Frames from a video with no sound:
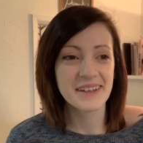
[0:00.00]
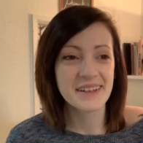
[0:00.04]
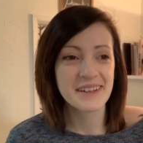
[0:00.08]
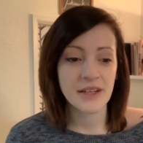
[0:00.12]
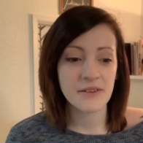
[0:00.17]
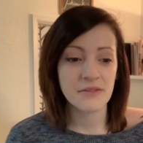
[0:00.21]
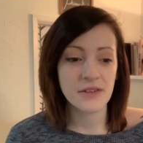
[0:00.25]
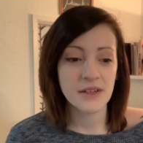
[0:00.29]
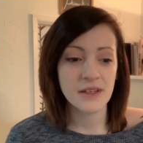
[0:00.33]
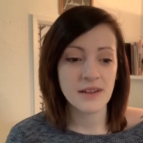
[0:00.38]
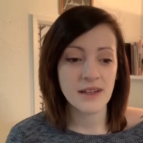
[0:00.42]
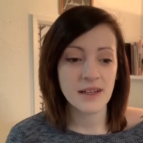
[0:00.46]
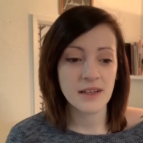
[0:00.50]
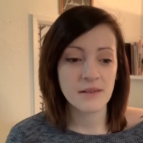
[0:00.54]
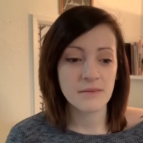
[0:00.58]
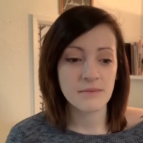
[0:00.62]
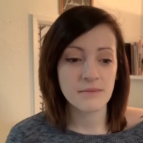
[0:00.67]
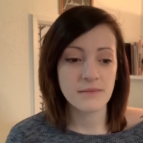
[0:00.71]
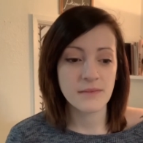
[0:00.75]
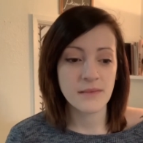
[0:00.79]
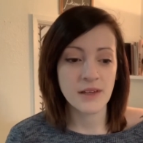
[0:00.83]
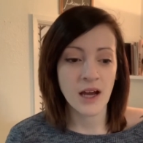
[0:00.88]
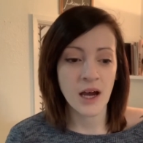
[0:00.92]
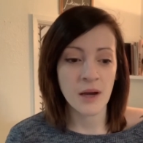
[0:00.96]
I feel like
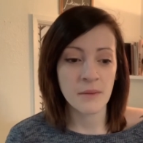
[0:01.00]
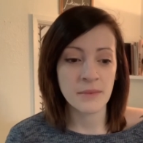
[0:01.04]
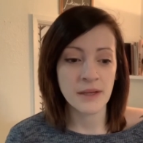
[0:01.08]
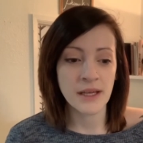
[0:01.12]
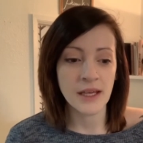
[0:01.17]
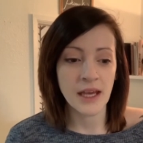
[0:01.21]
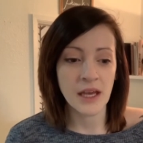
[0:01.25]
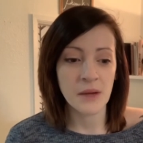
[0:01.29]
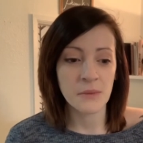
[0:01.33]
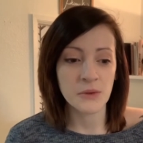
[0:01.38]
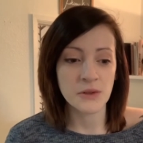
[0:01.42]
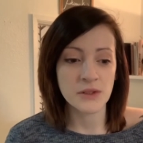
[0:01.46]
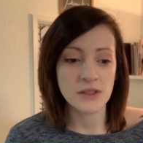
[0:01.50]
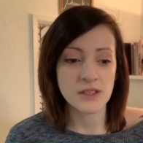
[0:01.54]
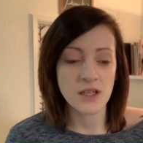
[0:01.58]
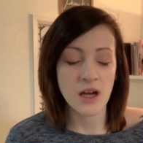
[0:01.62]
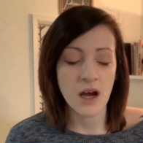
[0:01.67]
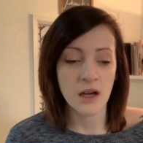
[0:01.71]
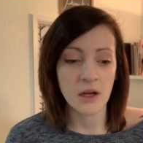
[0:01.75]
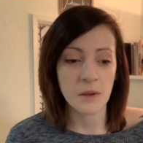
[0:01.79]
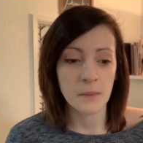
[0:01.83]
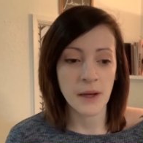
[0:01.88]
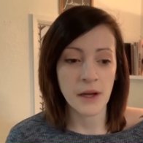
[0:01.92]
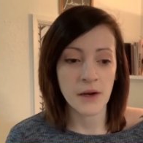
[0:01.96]
not being able to
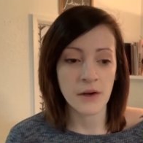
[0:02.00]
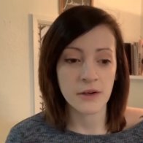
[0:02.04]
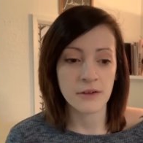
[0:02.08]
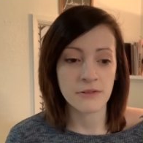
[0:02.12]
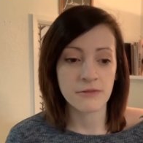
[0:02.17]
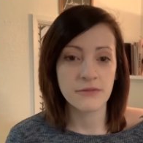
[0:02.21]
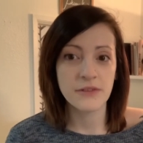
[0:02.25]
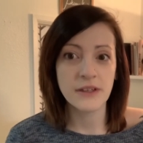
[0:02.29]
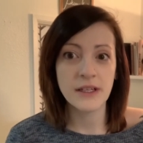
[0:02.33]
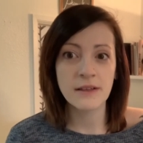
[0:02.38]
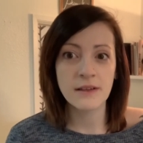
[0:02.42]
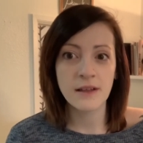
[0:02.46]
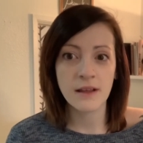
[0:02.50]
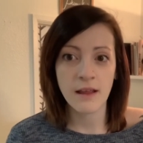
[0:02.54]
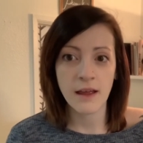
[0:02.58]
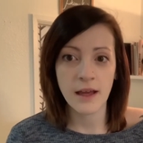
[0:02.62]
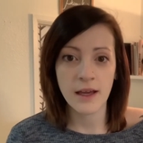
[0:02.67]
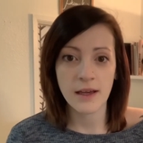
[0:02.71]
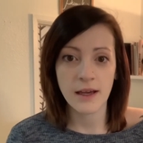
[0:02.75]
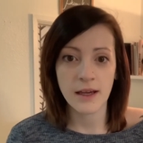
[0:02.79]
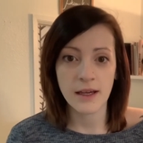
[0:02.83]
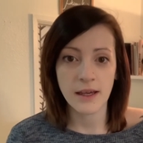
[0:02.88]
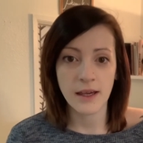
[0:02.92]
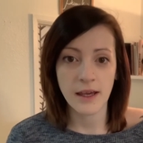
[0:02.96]
talk about it or feeling
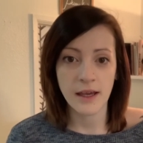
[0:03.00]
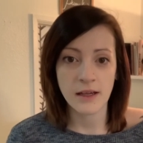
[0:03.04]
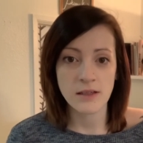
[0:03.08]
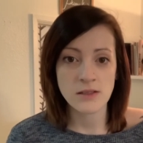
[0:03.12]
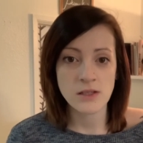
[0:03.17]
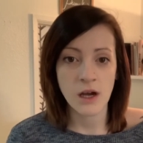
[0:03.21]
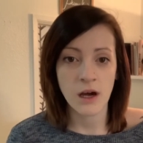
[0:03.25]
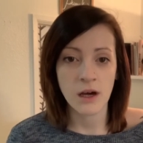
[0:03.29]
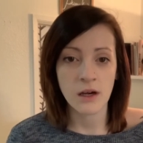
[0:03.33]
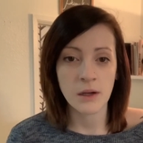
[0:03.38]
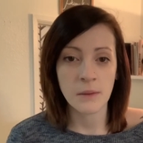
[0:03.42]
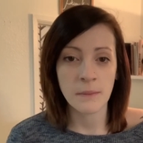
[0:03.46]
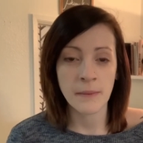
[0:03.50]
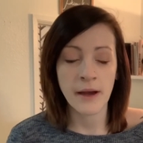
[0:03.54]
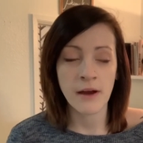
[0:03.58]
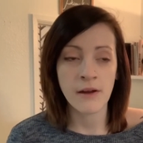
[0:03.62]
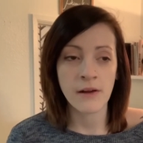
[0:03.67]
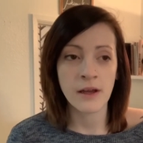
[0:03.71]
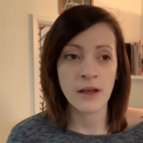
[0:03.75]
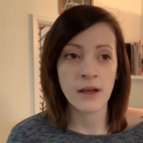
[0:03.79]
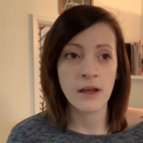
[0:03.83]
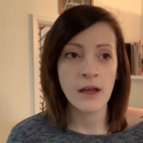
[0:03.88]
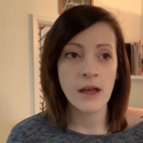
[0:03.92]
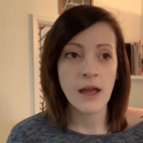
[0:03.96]
like I can't talk about
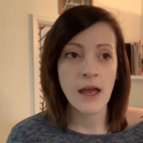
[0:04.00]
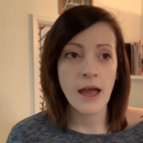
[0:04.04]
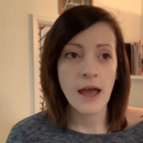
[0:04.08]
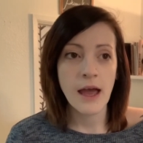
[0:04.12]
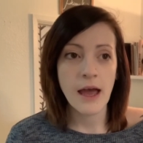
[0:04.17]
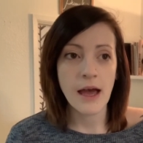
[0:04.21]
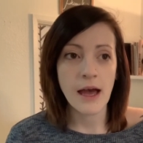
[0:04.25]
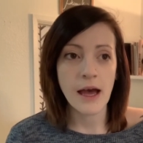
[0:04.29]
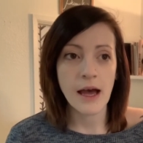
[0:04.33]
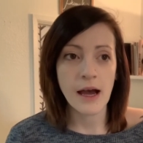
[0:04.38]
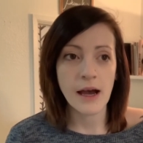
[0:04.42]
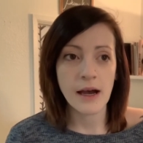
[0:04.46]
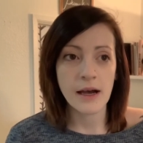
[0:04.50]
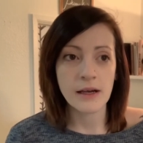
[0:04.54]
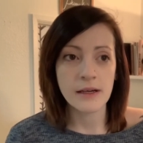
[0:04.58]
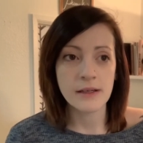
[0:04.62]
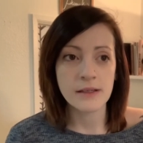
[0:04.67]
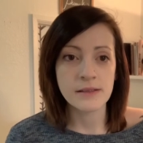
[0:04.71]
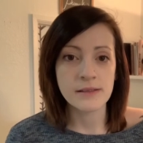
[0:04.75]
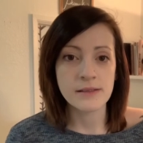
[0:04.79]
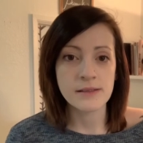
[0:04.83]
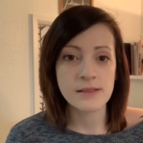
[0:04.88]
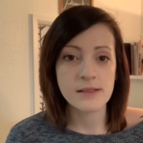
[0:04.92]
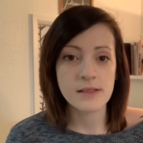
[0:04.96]
it
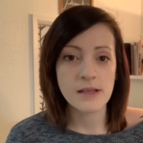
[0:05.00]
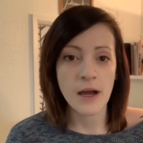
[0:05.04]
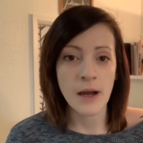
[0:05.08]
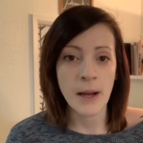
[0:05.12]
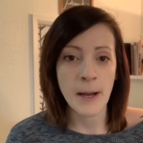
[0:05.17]
has